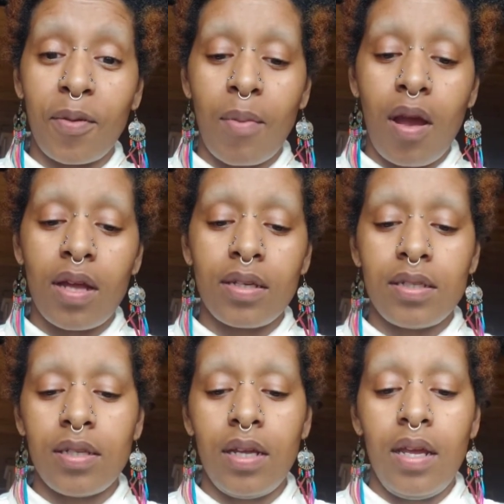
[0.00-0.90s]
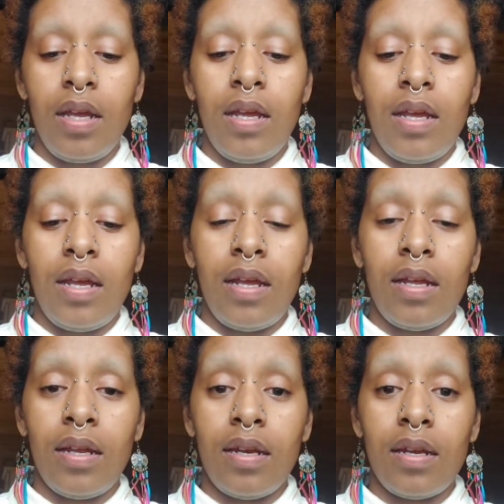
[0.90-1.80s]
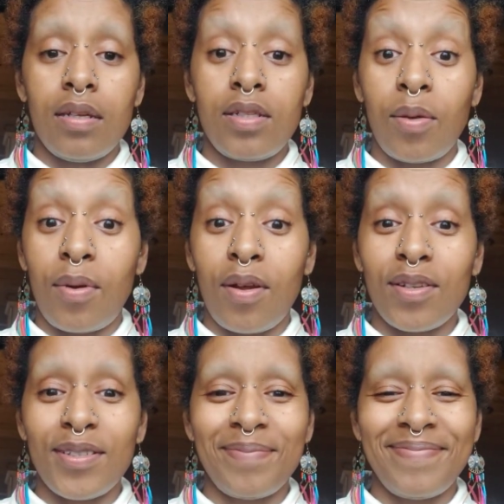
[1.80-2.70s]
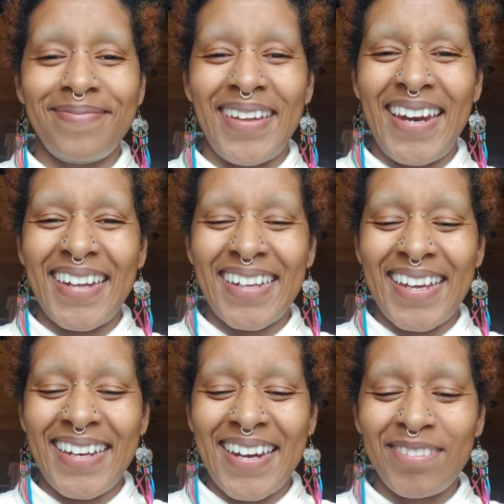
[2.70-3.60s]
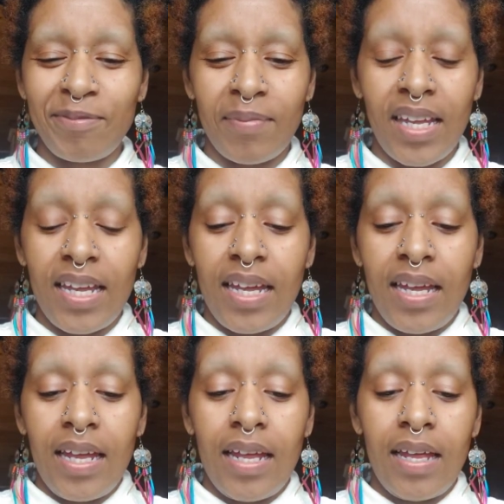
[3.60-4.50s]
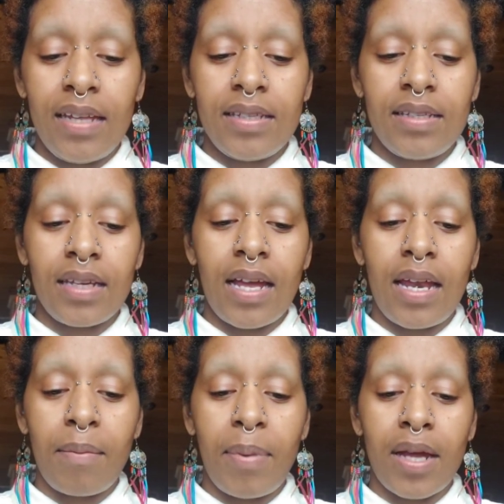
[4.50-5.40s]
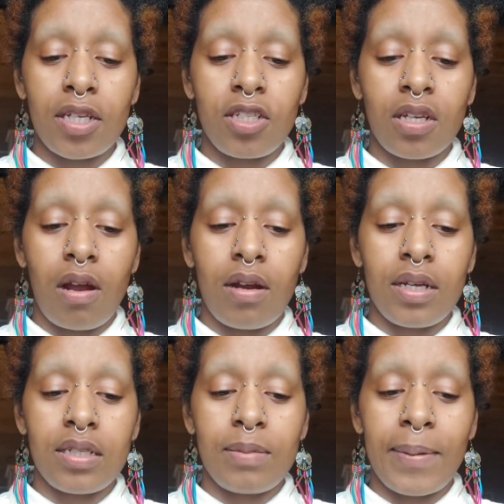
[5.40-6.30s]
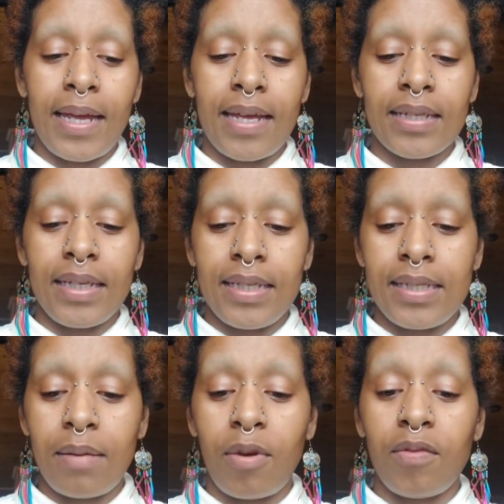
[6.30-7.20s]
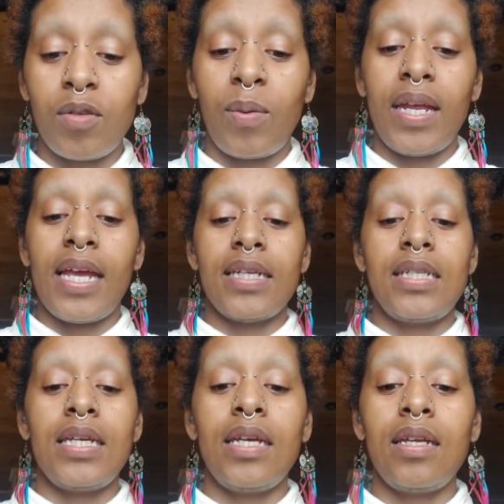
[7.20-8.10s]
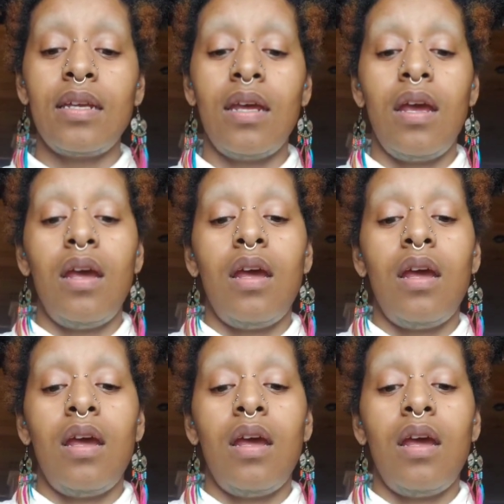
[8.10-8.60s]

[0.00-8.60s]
Vermont, in Indochina. Its Calabash Gardens began late summer of 2018